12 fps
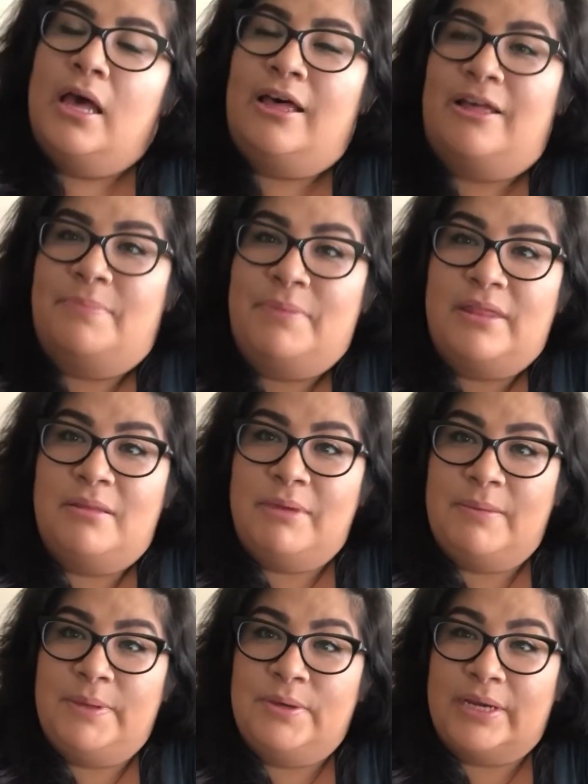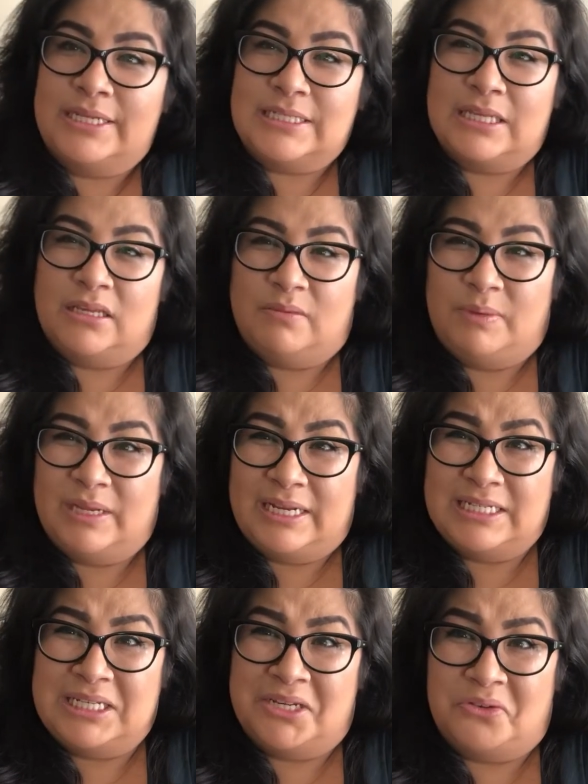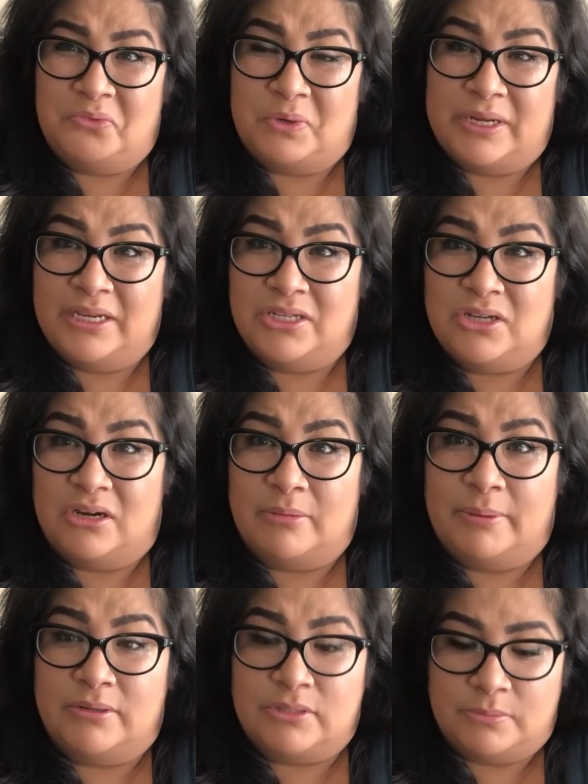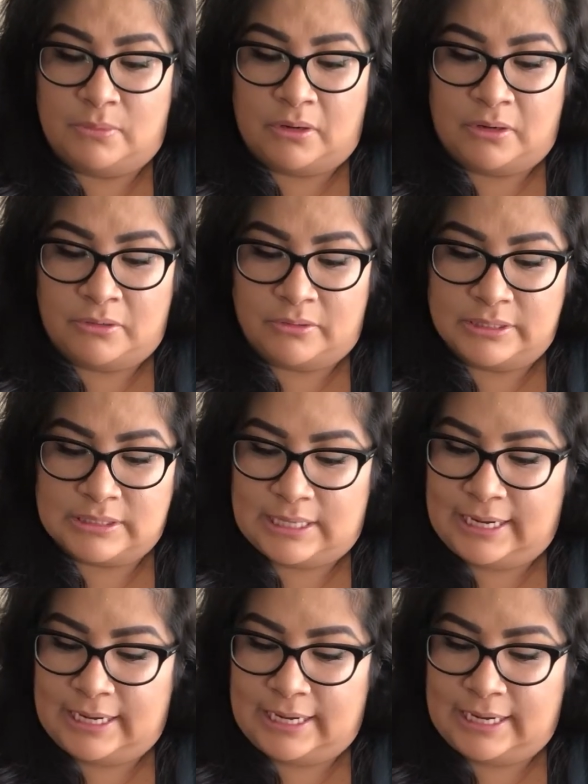Um, and then maybe you guys can give me an idea of what I could talk about tomorrow because